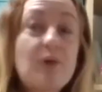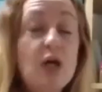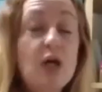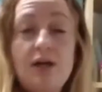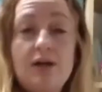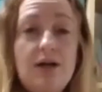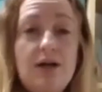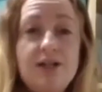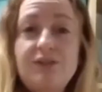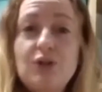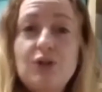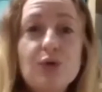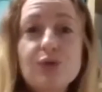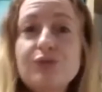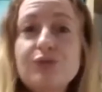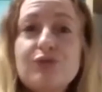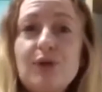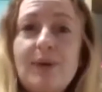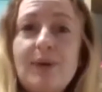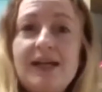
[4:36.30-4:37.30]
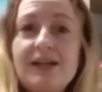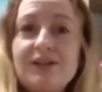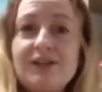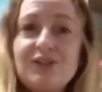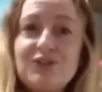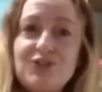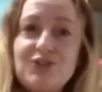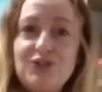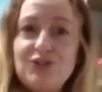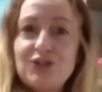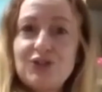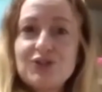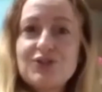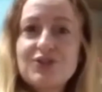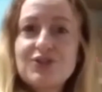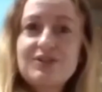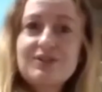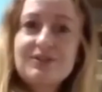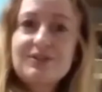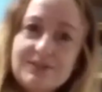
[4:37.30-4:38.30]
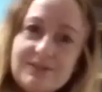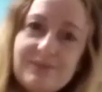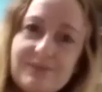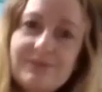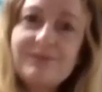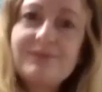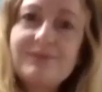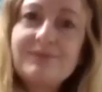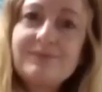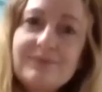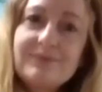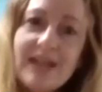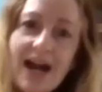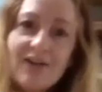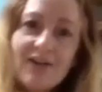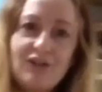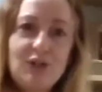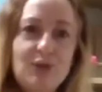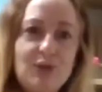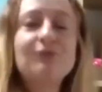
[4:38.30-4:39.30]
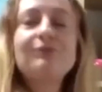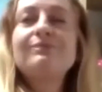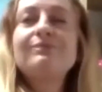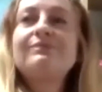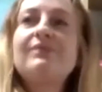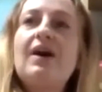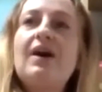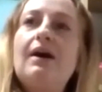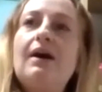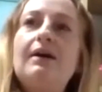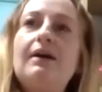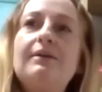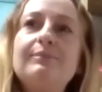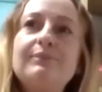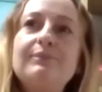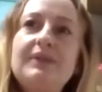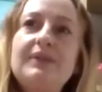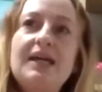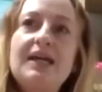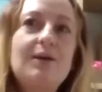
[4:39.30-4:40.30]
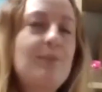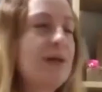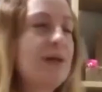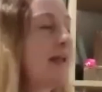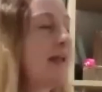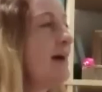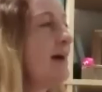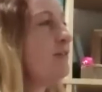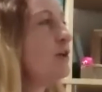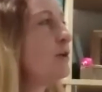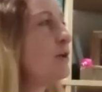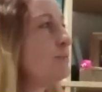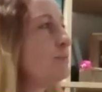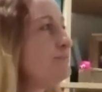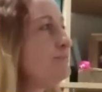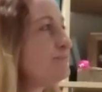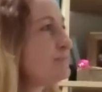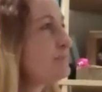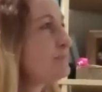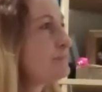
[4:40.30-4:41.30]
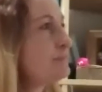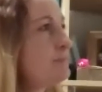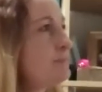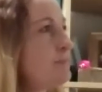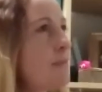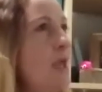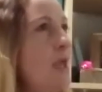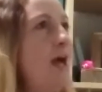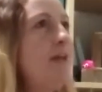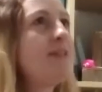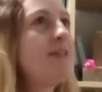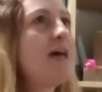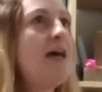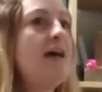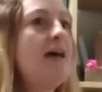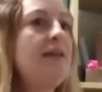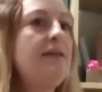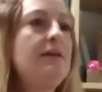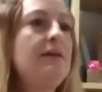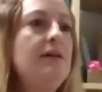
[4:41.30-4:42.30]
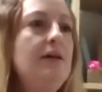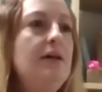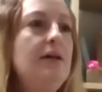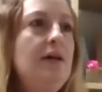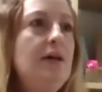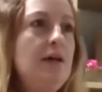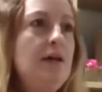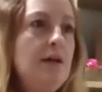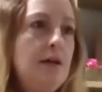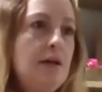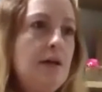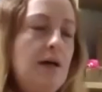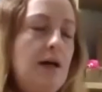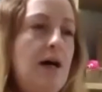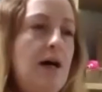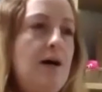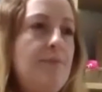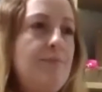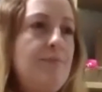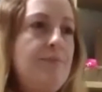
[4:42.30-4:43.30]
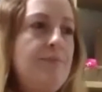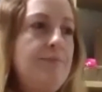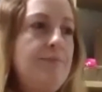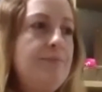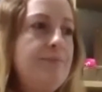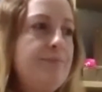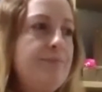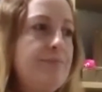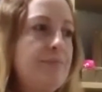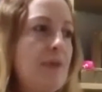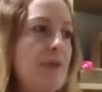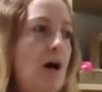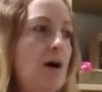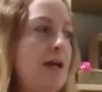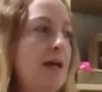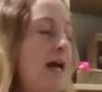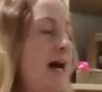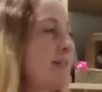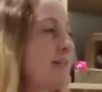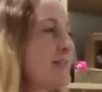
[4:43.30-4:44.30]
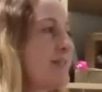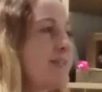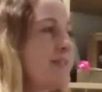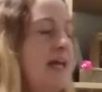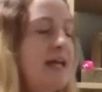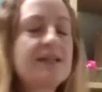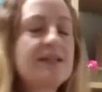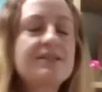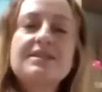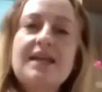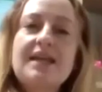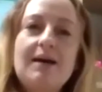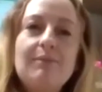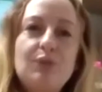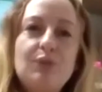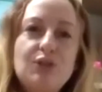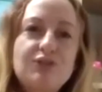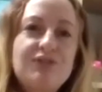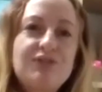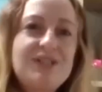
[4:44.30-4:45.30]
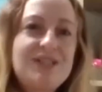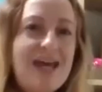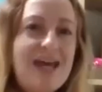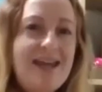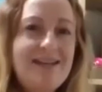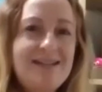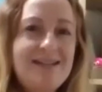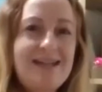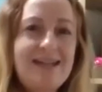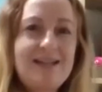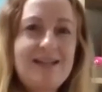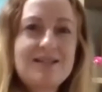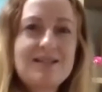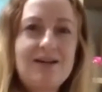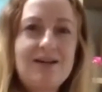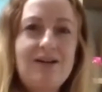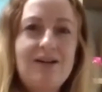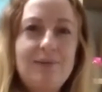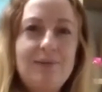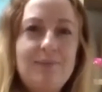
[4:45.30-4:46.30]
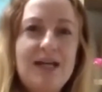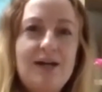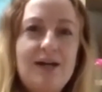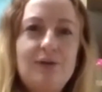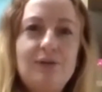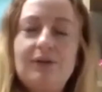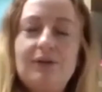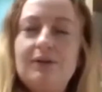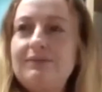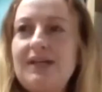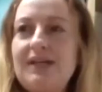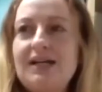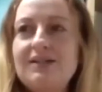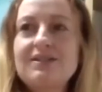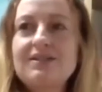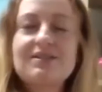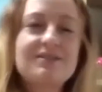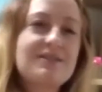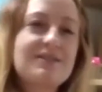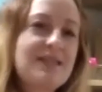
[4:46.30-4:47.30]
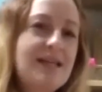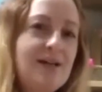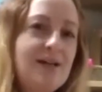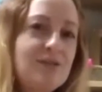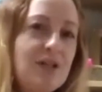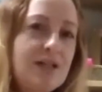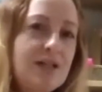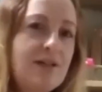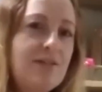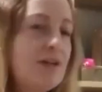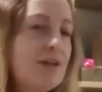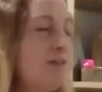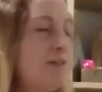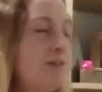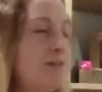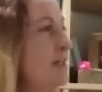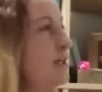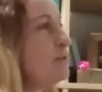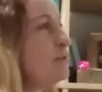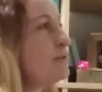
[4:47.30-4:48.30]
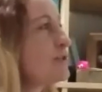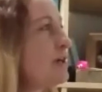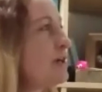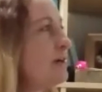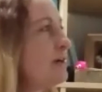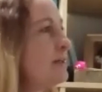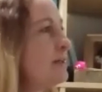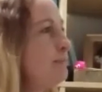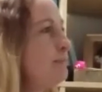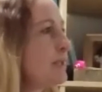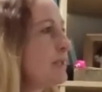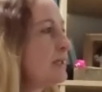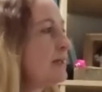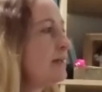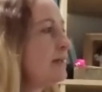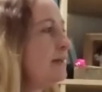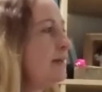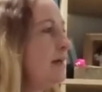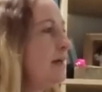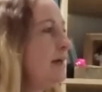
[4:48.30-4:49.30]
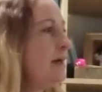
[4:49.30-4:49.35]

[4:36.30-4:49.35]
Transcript: But I got through it because you just carry on, get up and carry on. And then I had a second scan booked for 10 days time. Now that doesn't sound like a very long time, but